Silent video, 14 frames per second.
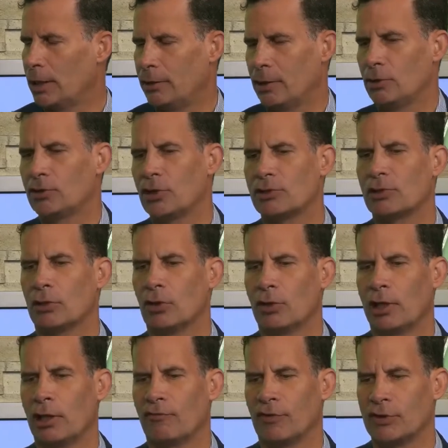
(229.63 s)
And they're just
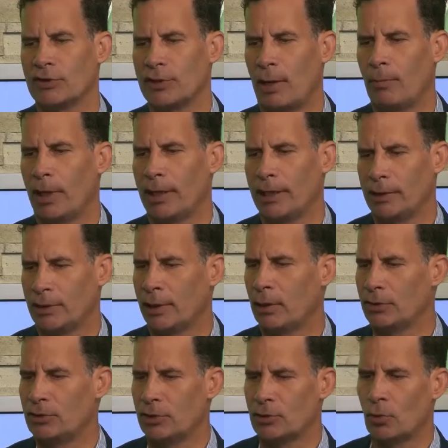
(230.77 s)
looking for somebody, you know,
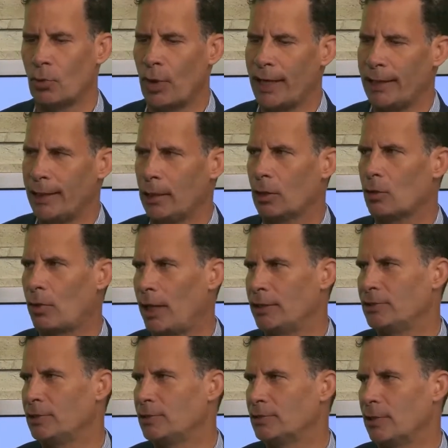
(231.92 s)
it's just raining
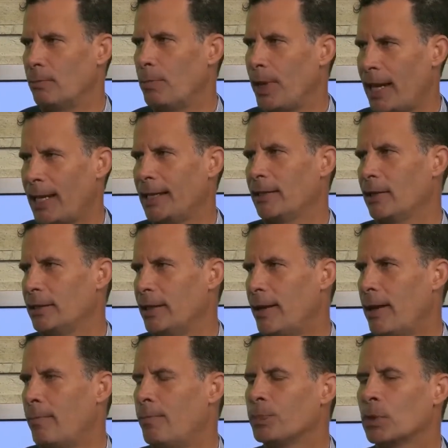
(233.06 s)
crisis and pain on
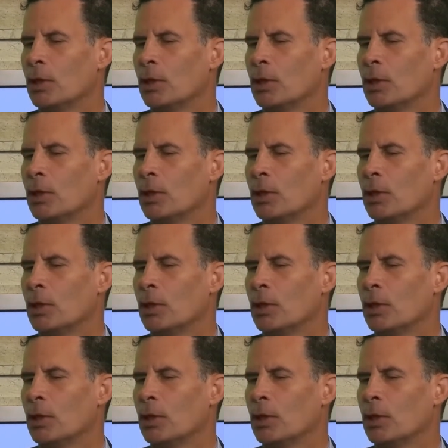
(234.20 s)
them.